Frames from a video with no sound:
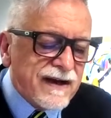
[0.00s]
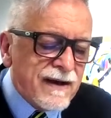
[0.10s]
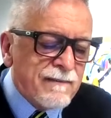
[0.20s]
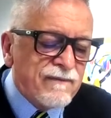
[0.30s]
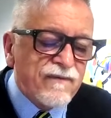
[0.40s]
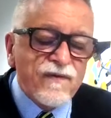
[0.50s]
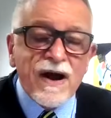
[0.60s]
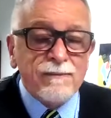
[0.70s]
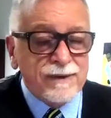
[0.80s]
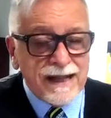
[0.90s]
come
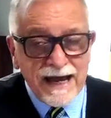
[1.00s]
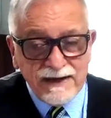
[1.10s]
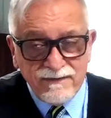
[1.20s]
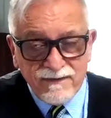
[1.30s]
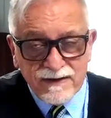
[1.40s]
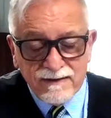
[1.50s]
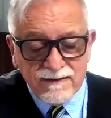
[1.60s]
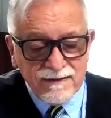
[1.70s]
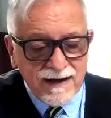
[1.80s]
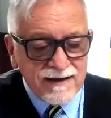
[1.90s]
from life
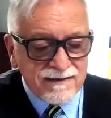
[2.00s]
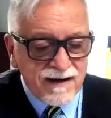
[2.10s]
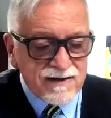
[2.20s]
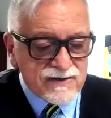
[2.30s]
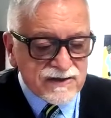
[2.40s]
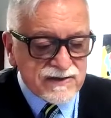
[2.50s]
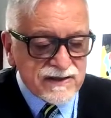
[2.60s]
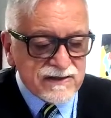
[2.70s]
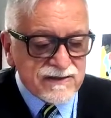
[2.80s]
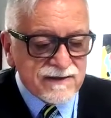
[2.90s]
and
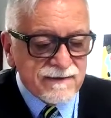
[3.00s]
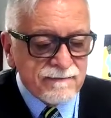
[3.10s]
consciousness.